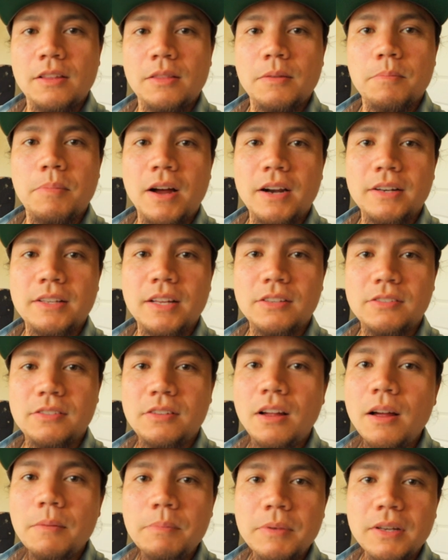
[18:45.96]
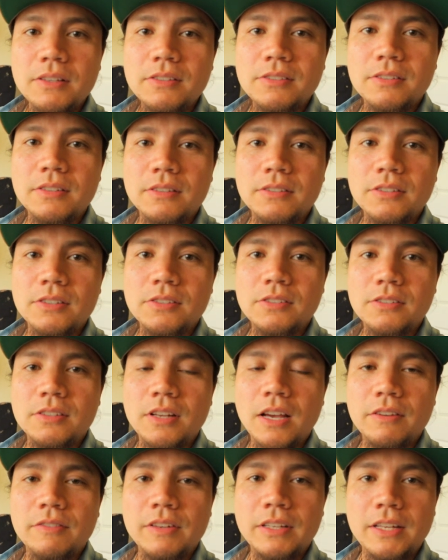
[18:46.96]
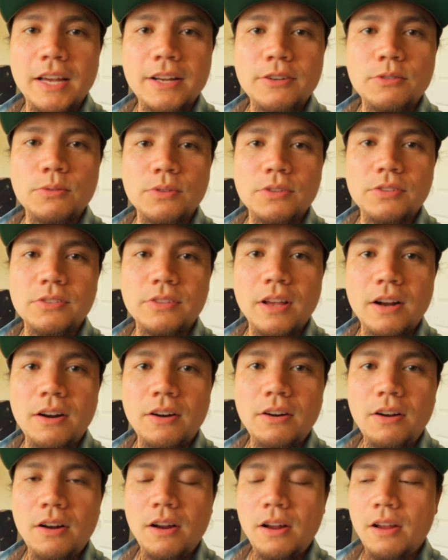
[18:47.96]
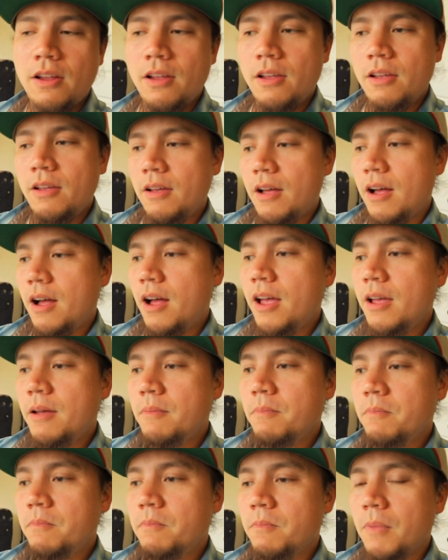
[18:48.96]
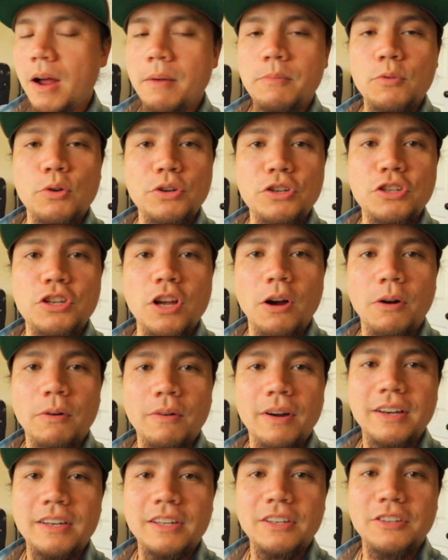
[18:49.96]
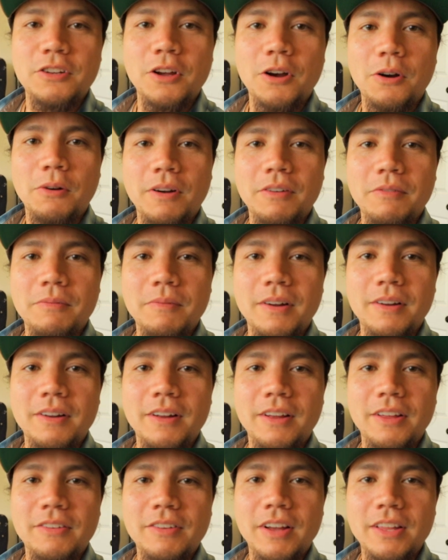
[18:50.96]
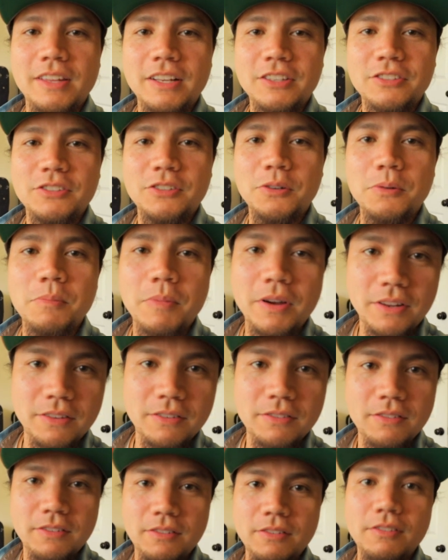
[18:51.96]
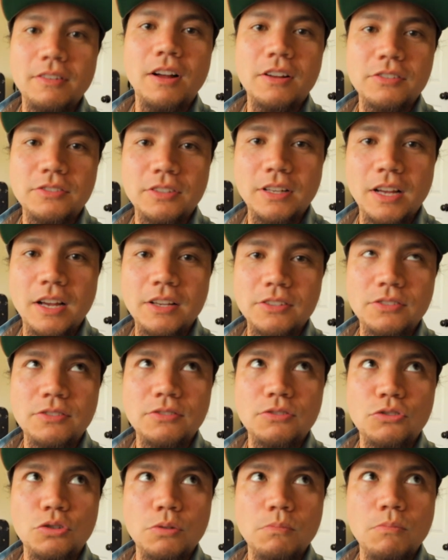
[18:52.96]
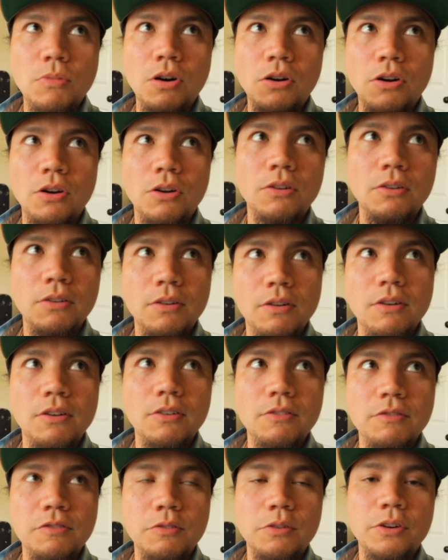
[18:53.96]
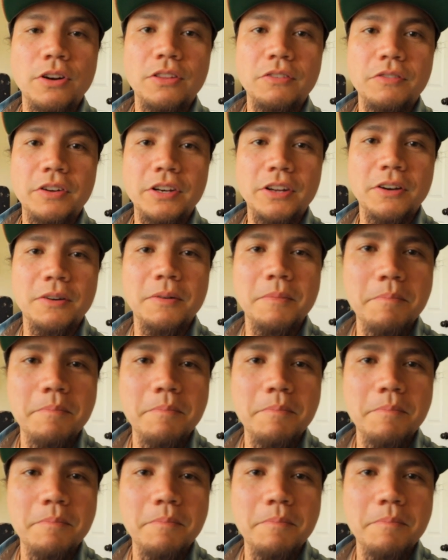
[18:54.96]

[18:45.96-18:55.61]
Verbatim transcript: podcast topics, and just kind of engage with us there. I'm going to go. I need to go. I've got things to do, but I'll see you guys tomorrow for another video.